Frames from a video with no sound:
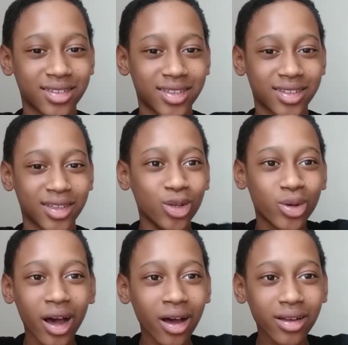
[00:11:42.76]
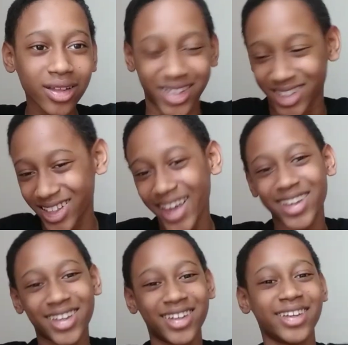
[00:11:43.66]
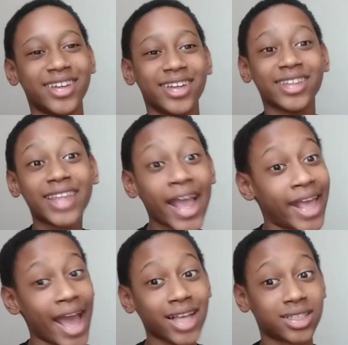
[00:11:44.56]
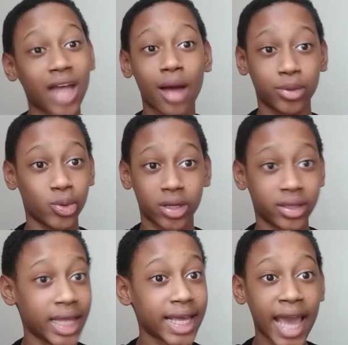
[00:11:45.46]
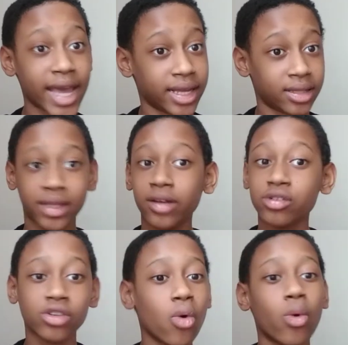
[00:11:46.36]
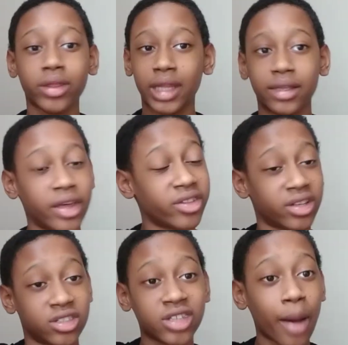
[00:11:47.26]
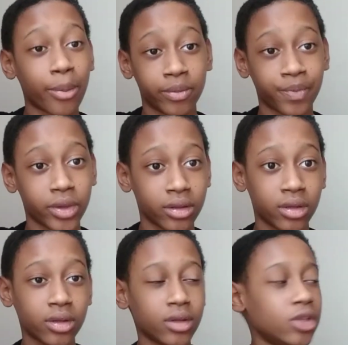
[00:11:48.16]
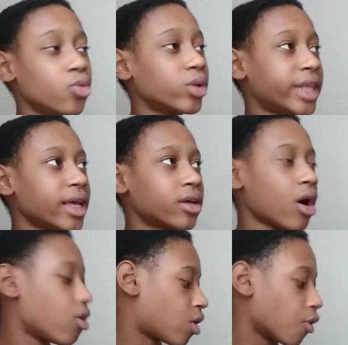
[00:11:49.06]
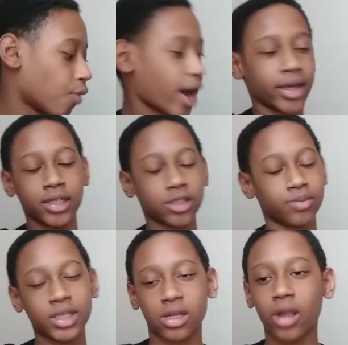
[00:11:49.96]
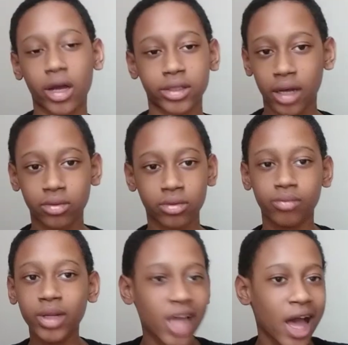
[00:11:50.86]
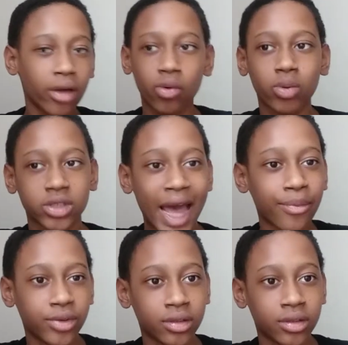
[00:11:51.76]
Luka, like, they can't stop Luka. They can't. There's no one that can stop him. You would think, oh, Kawhi, he's a lockdown. But yeah, I don't know what's happening.